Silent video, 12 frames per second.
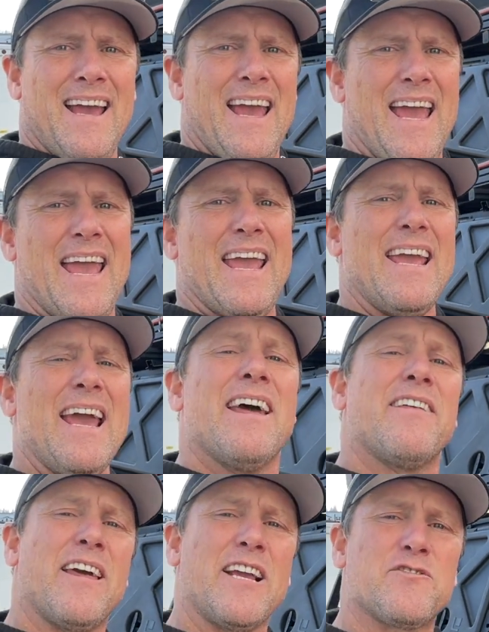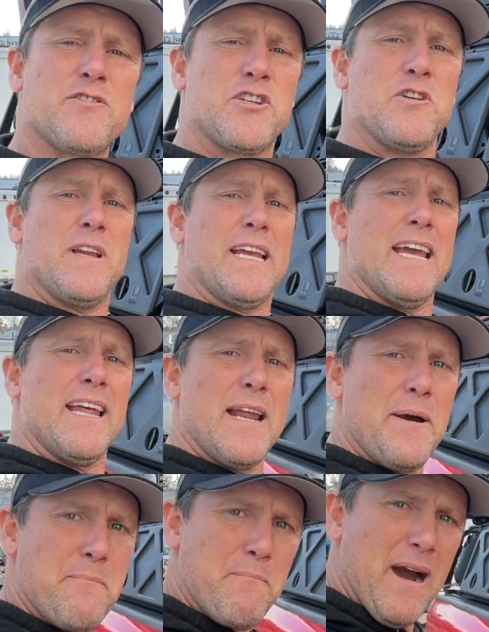Hey, thanks for tuning in.
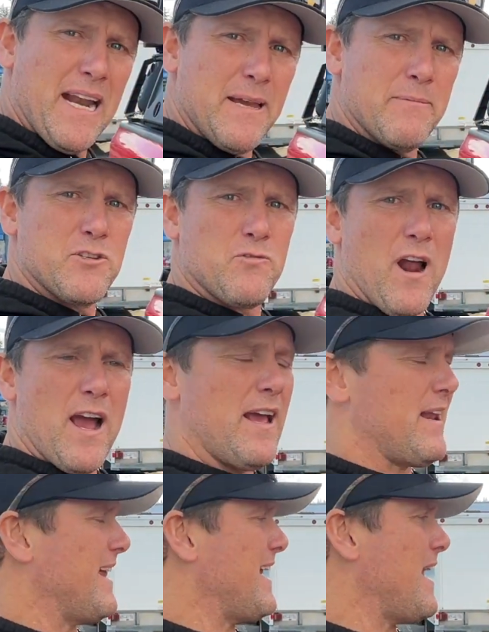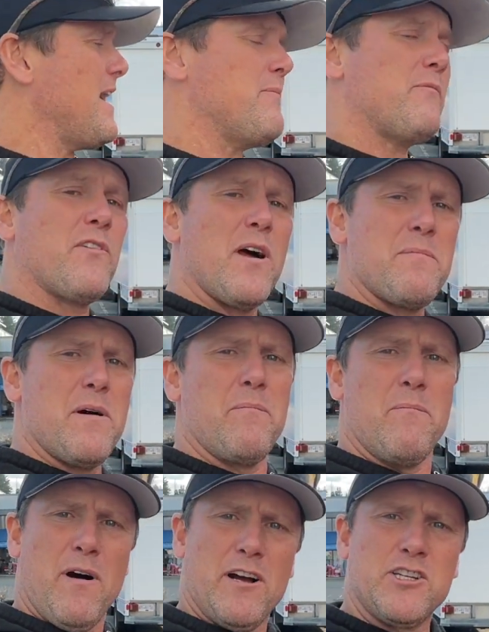My name is Ryan and I am from
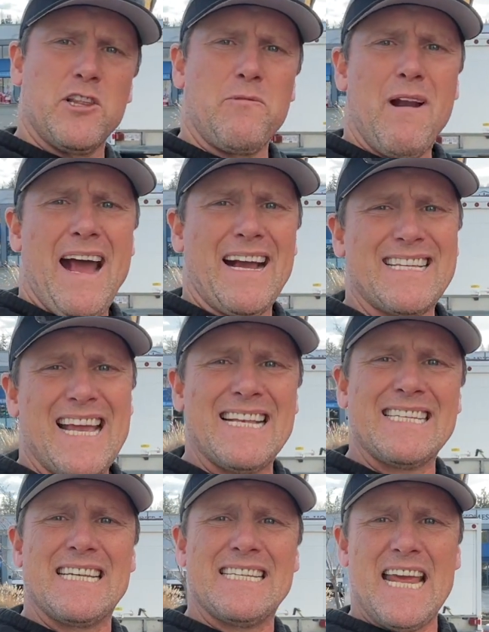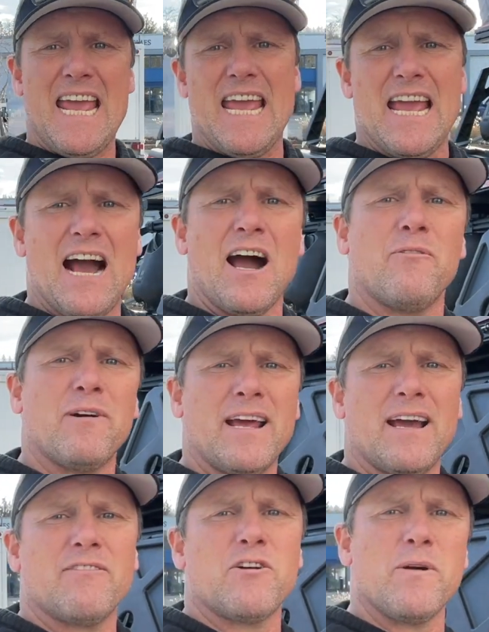Modula Racks. And today I want to
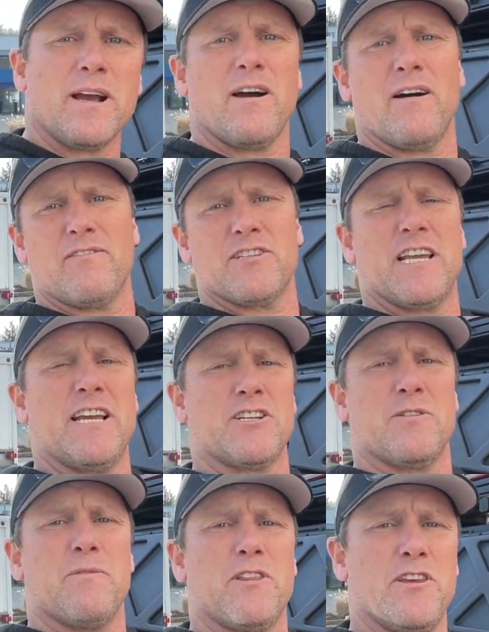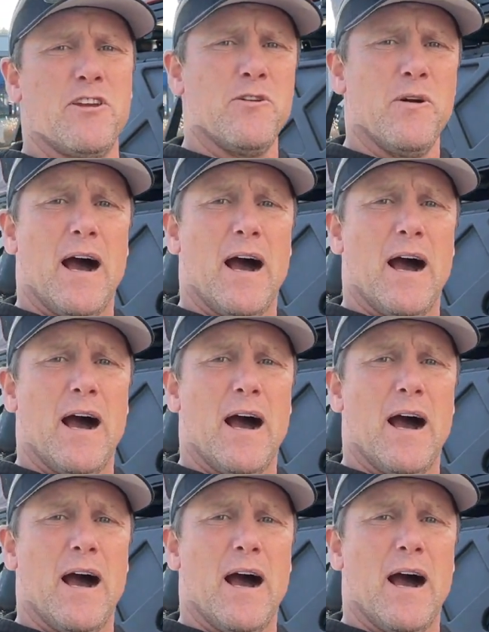have a quick conversation with you